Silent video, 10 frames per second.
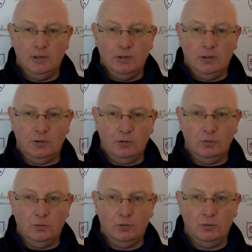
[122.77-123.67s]
we
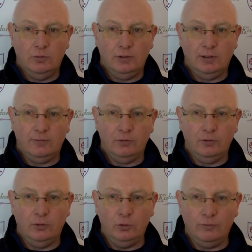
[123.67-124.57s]
don't have
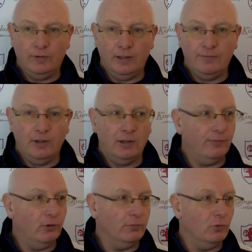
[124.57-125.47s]
to look very far
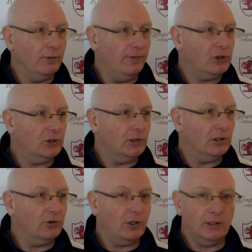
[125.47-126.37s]
for motivation
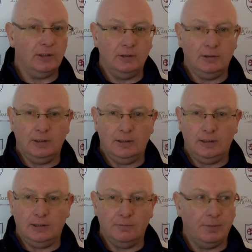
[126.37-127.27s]
to try and
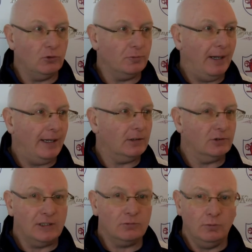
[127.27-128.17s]
bounce back,
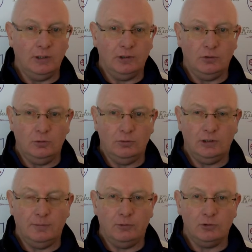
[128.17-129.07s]
because that's what we need to do. We need
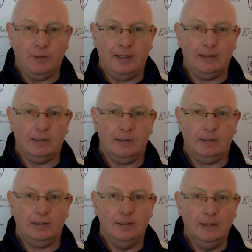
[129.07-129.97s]
to bounce back.
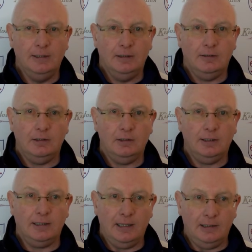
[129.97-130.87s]
They
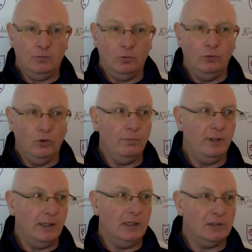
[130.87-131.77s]
again will not
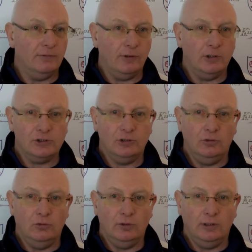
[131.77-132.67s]
make it easy for us.
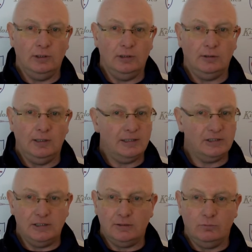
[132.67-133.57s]
Last
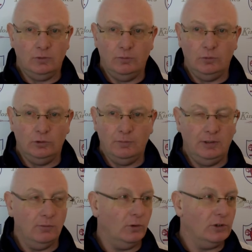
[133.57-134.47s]
season we only
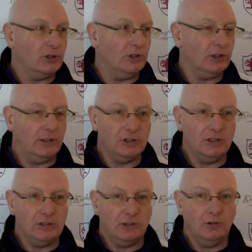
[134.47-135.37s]
beat them once in the
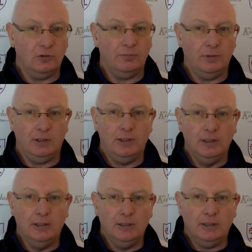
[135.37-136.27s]
season. They've been
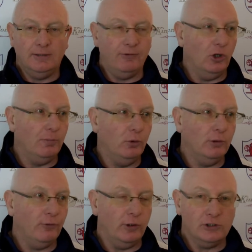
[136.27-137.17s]
a difficult
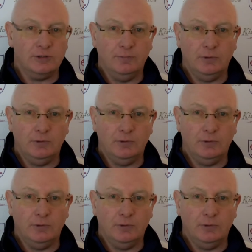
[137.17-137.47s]
opponent for us,